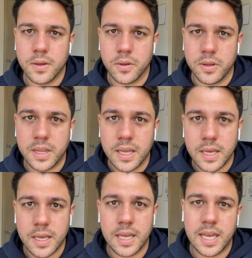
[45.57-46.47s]
your
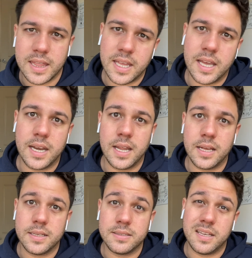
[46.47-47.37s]
thinking and then
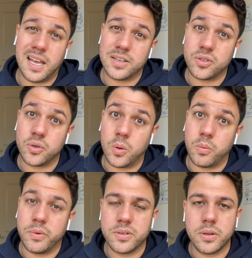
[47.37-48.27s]
see actual
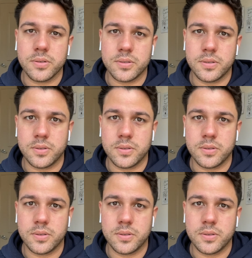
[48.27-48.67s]
results.